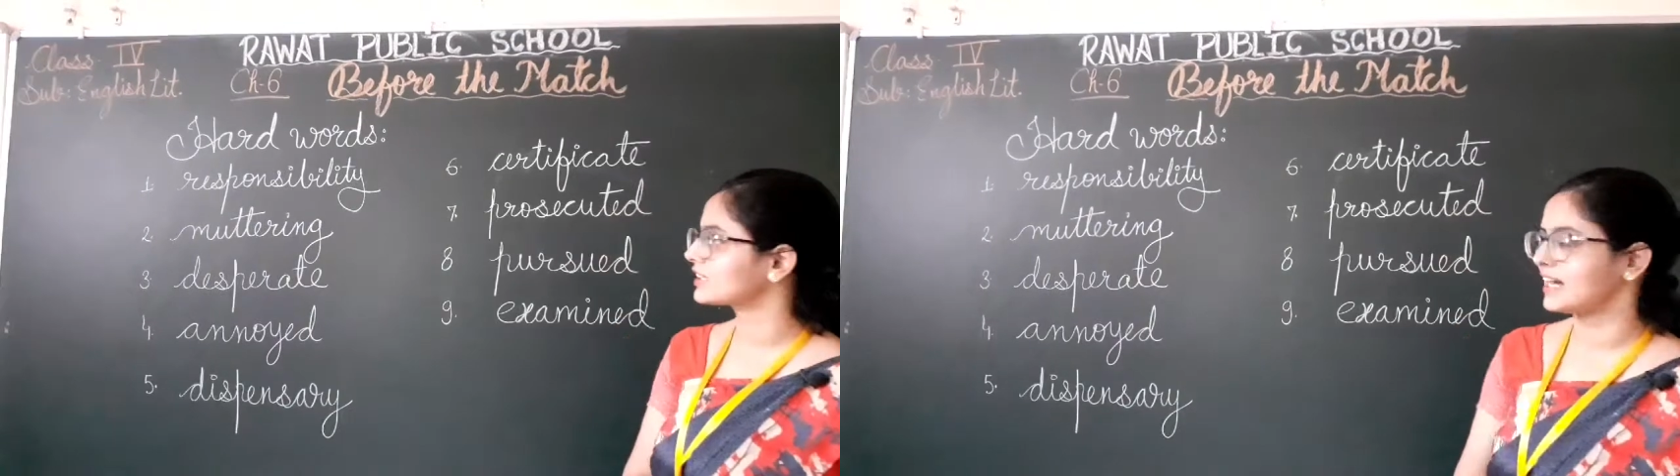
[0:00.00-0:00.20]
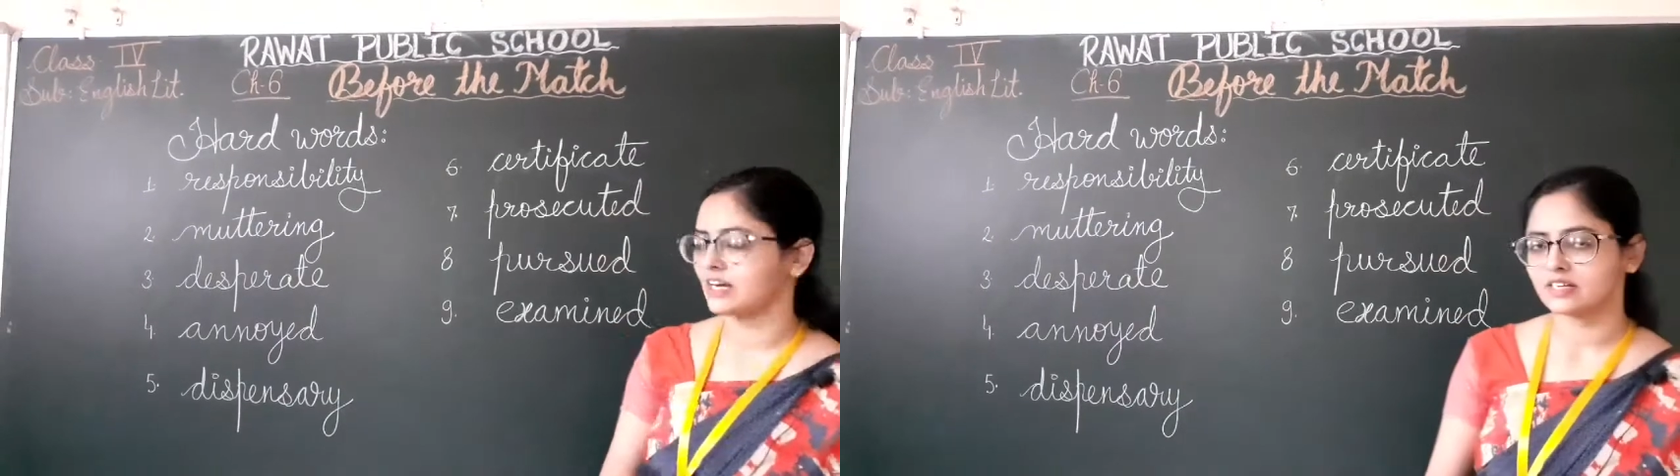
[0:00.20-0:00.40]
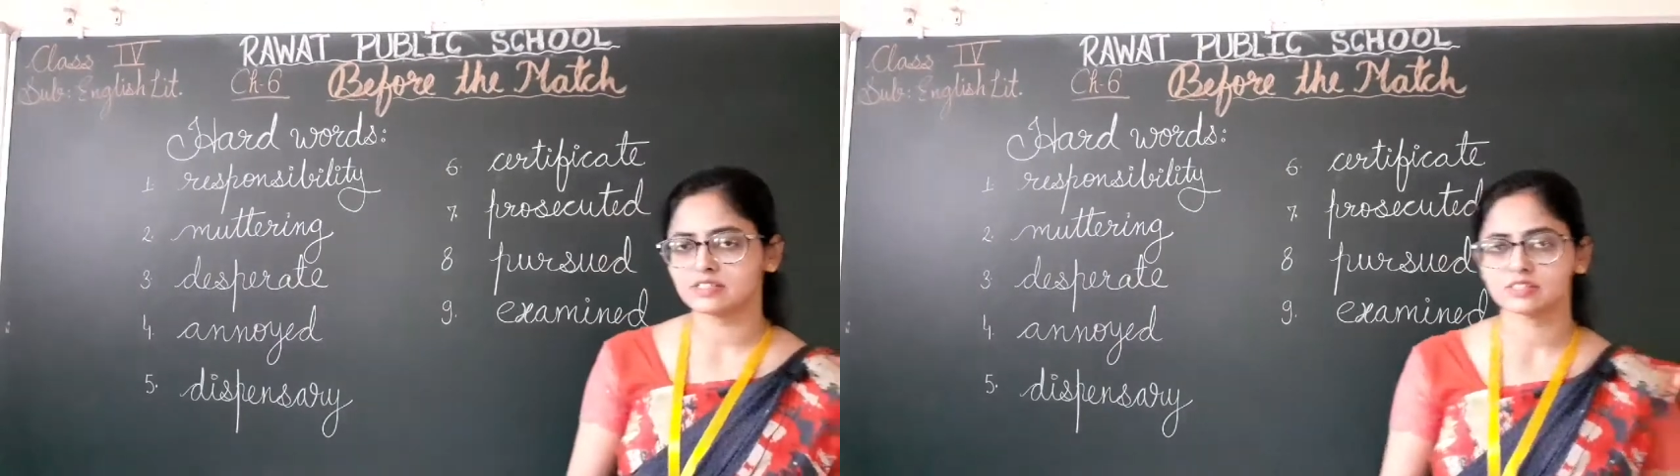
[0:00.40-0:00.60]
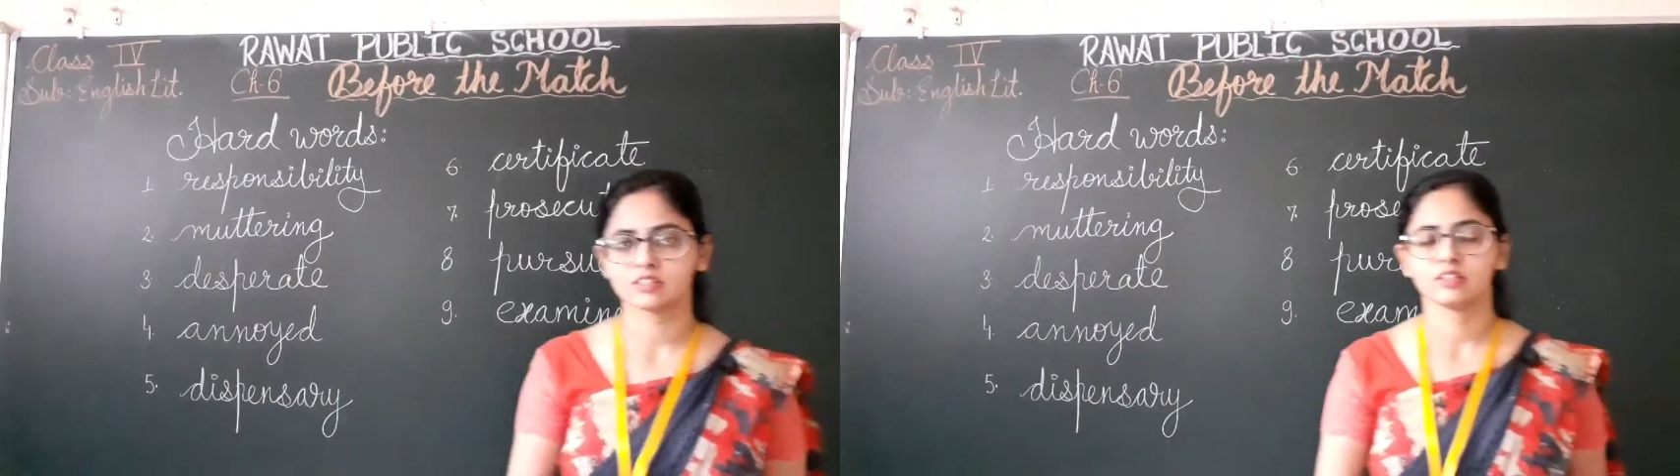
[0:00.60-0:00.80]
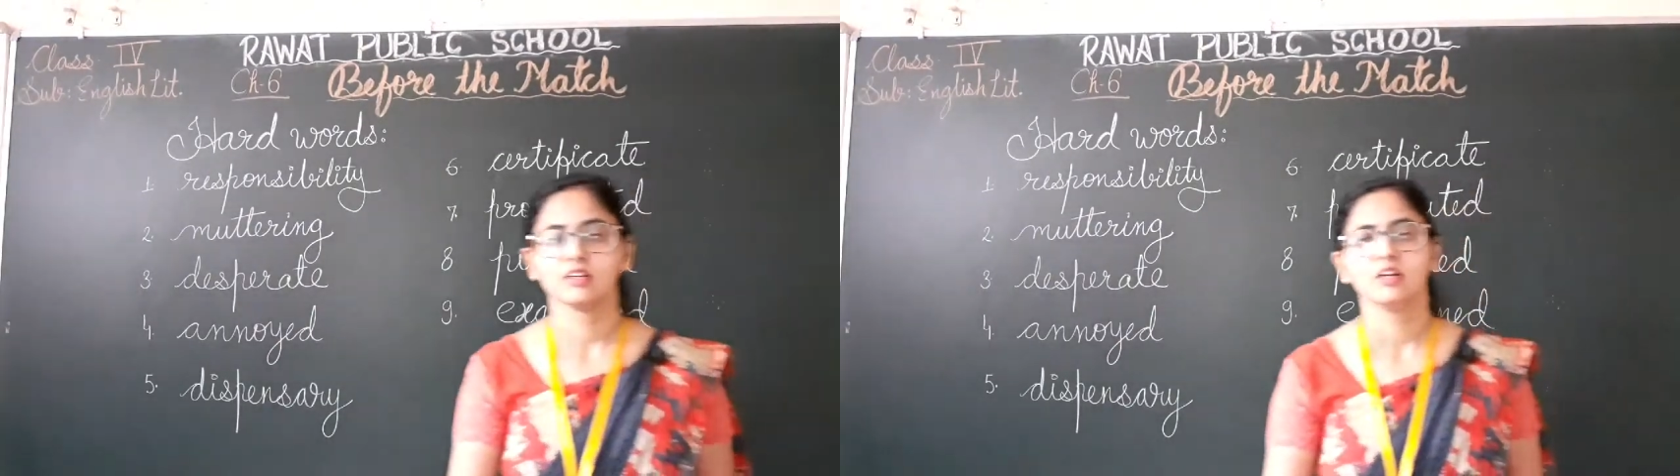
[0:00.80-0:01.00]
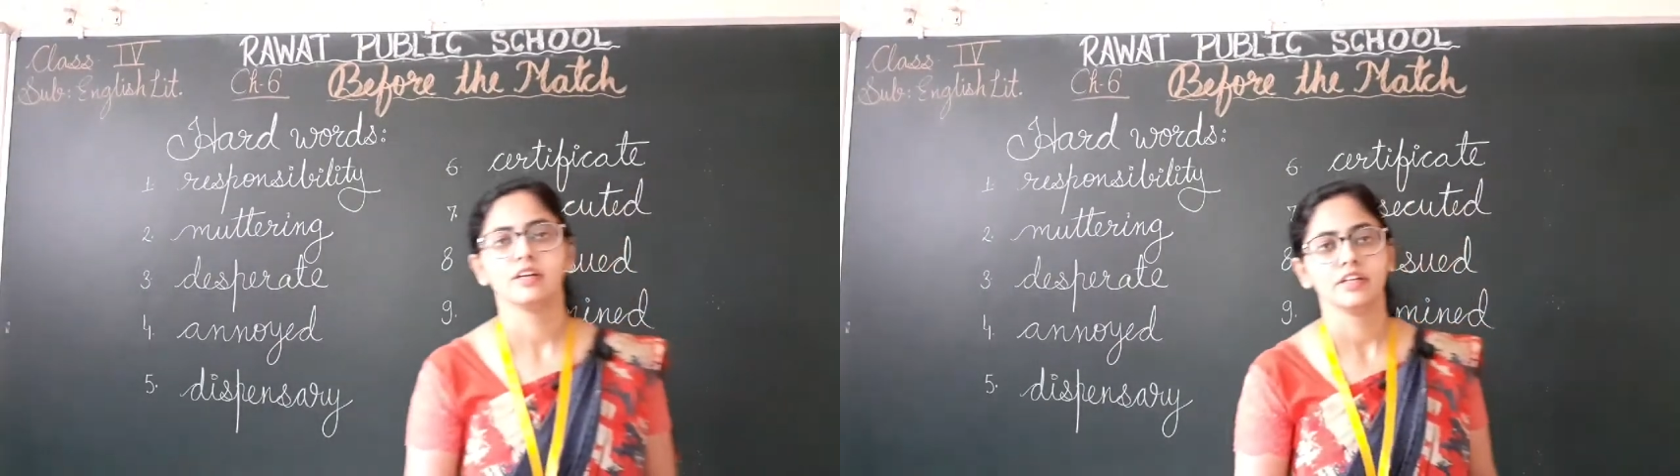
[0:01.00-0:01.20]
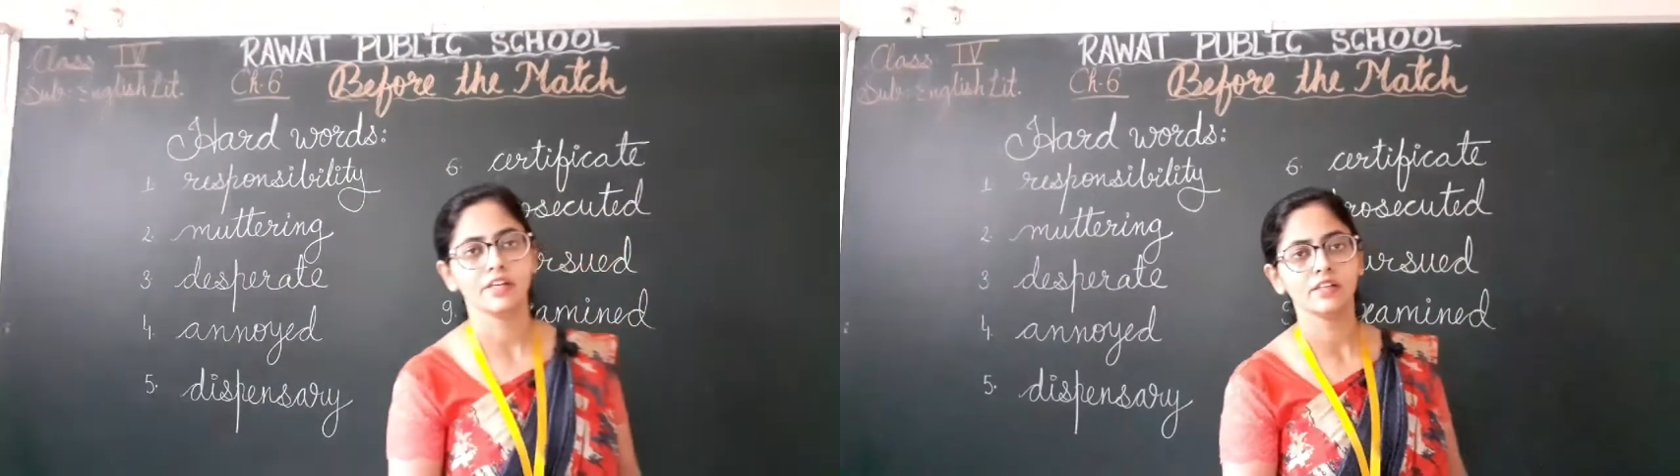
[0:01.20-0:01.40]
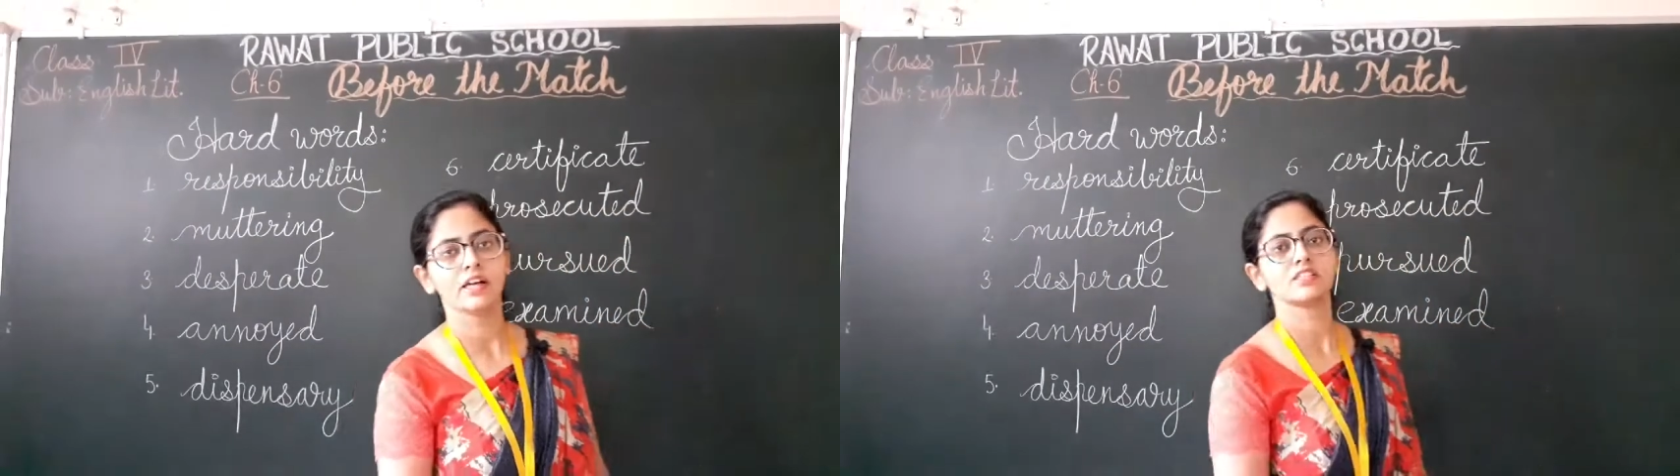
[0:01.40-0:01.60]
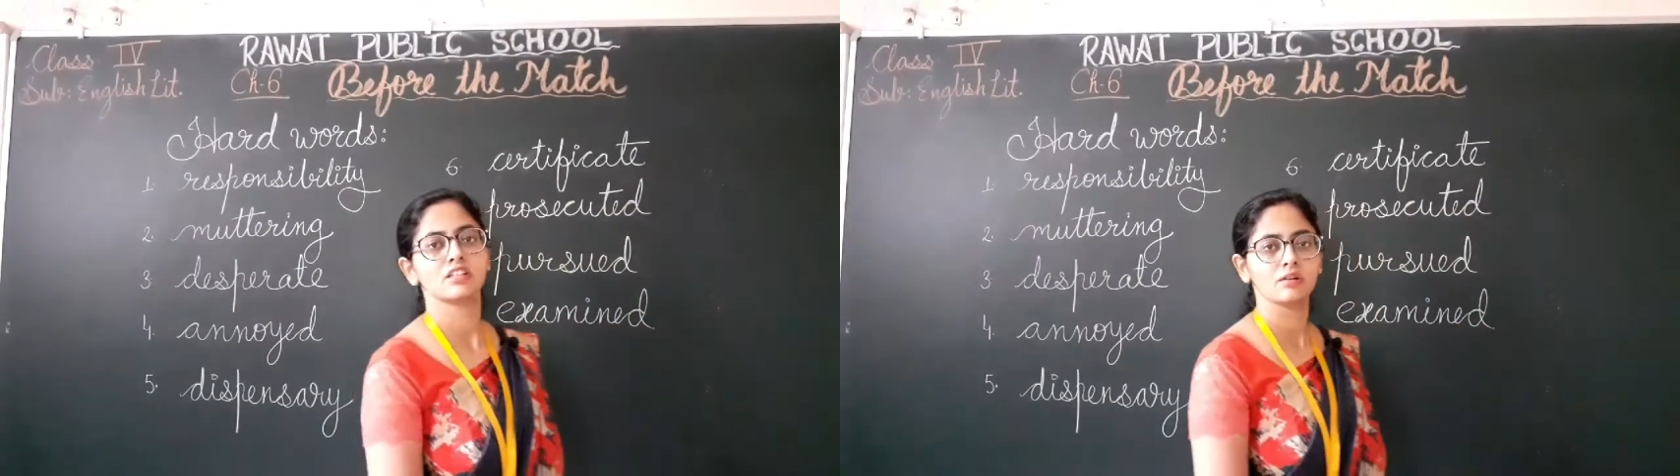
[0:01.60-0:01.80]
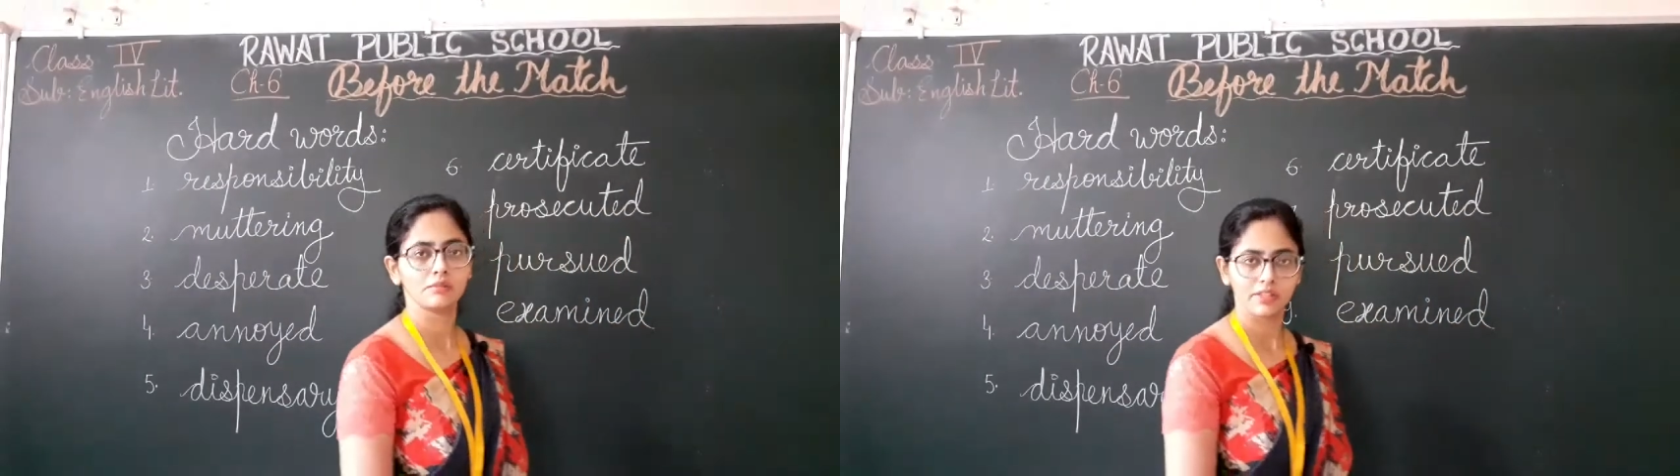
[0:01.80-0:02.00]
class in our